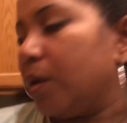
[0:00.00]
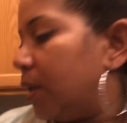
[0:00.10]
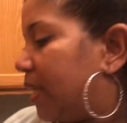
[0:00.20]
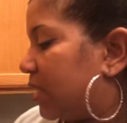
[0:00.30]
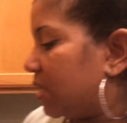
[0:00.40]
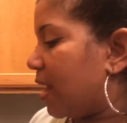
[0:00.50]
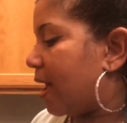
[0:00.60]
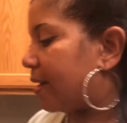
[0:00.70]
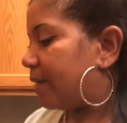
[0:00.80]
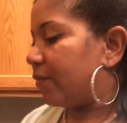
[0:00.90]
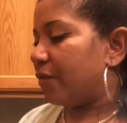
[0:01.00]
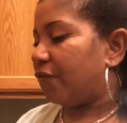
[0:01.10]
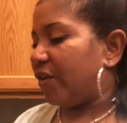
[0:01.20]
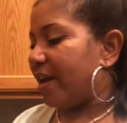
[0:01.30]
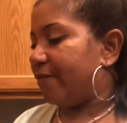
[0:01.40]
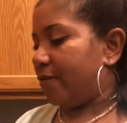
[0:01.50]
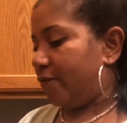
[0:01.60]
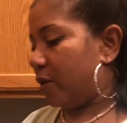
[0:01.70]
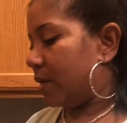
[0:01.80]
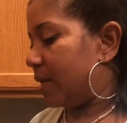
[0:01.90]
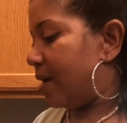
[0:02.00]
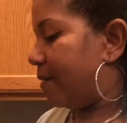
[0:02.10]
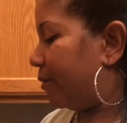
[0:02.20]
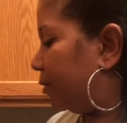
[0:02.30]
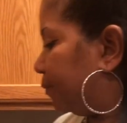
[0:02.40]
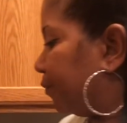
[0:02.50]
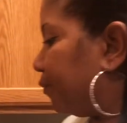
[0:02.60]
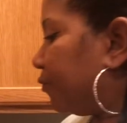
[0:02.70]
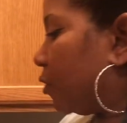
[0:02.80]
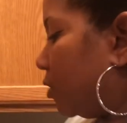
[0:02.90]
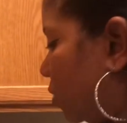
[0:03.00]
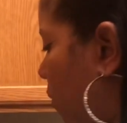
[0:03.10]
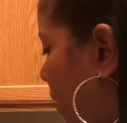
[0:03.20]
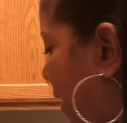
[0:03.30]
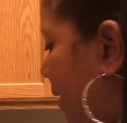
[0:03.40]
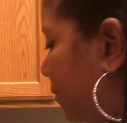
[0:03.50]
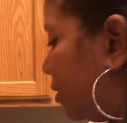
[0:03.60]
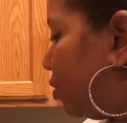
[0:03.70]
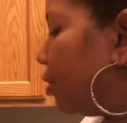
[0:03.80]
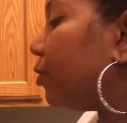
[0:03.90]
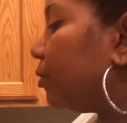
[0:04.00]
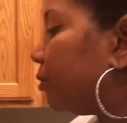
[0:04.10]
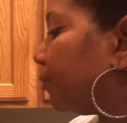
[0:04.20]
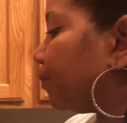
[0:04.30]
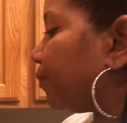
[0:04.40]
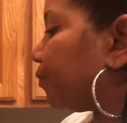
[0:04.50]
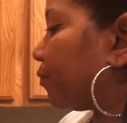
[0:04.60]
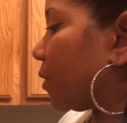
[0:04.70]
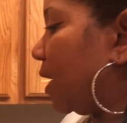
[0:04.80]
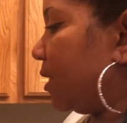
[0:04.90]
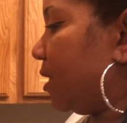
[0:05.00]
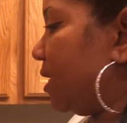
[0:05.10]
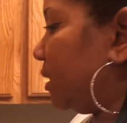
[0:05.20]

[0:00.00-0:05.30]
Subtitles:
it's not even flavorful enough. So what I will do at this